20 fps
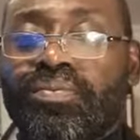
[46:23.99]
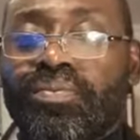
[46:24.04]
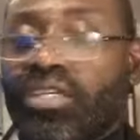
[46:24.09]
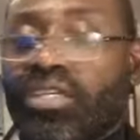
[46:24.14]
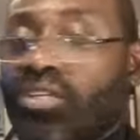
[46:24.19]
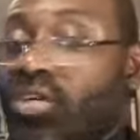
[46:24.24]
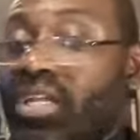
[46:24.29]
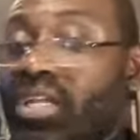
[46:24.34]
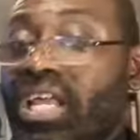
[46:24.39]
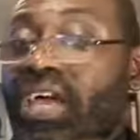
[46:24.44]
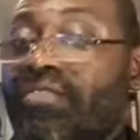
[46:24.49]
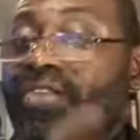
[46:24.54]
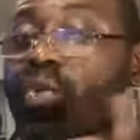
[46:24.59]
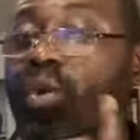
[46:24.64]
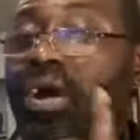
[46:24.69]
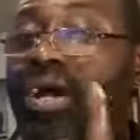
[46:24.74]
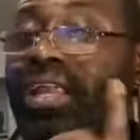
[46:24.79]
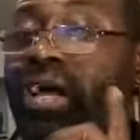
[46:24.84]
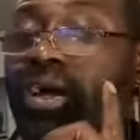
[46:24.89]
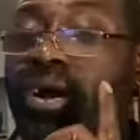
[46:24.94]
And not every
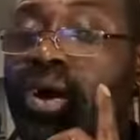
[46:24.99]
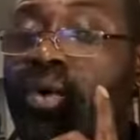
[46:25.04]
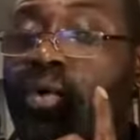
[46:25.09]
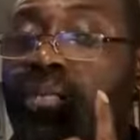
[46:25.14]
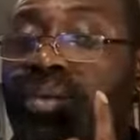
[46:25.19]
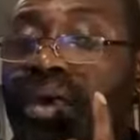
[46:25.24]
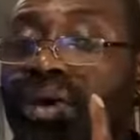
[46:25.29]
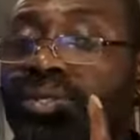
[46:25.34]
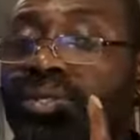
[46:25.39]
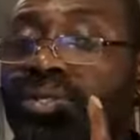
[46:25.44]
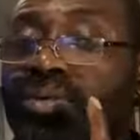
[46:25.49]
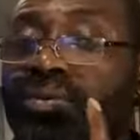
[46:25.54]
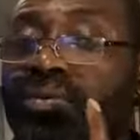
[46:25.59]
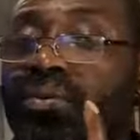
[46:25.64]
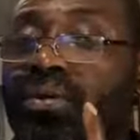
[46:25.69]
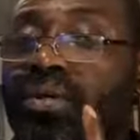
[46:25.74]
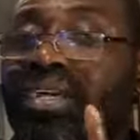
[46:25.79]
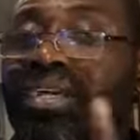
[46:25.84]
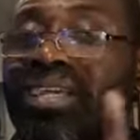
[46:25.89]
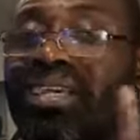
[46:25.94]
word that God will bless you.
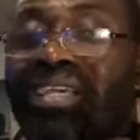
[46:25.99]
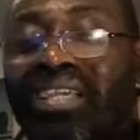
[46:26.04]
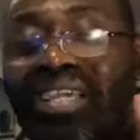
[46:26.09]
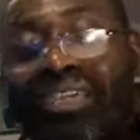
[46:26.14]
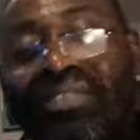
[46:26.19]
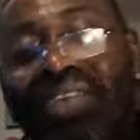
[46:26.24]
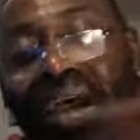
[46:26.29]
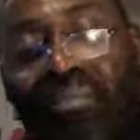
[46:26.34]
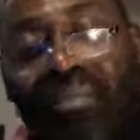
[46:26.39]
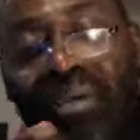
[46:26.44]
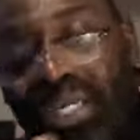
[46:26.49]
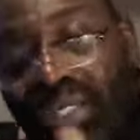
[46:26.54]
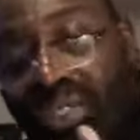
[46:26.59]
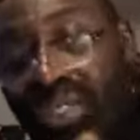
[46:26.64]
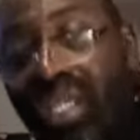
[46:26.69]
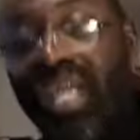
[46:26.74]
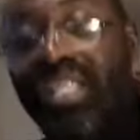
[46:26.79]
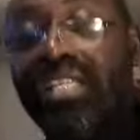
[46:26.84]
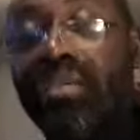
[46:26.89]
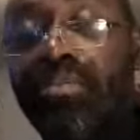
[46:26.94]
If that
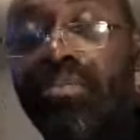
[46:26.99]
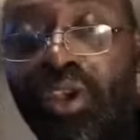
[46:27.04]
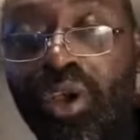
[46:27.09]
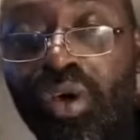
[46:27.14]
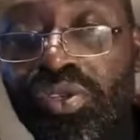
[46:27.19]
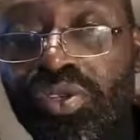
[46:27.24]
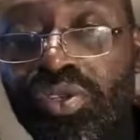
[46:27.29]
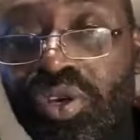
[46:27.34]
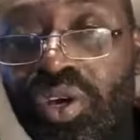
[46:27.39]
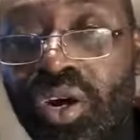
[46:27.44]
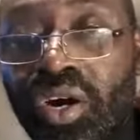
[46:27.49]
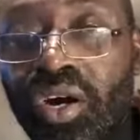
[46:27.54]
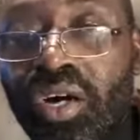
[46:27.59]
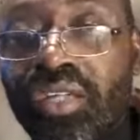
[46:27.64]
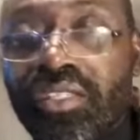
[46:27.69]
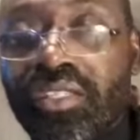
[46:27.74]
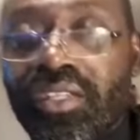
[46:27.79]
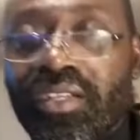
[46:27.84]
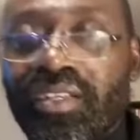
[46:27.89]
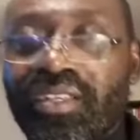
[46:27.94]
minister doesn't belong to God,